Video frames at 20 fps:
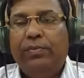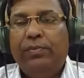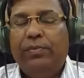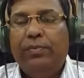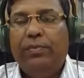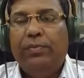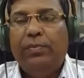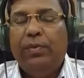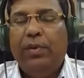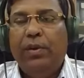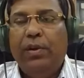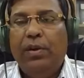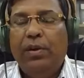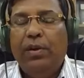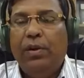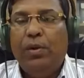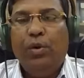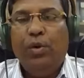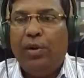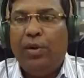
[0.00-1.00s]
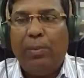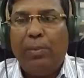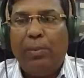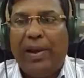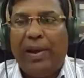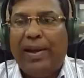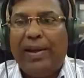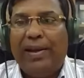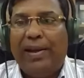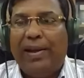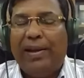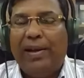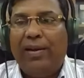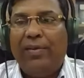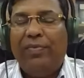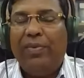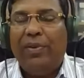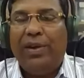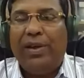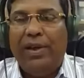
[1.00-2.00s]
not a paragraph
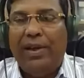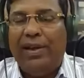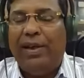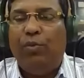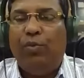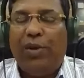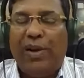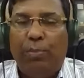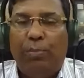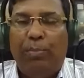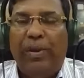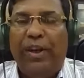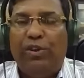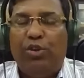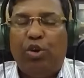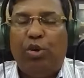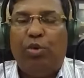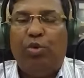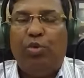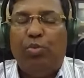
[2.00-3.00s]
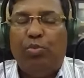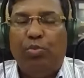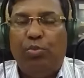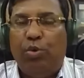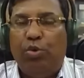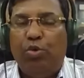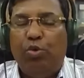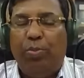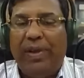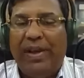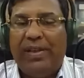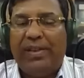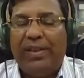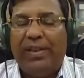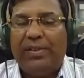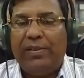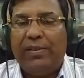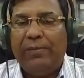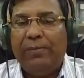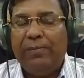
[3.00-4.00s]
running in 1 page or 2 pages,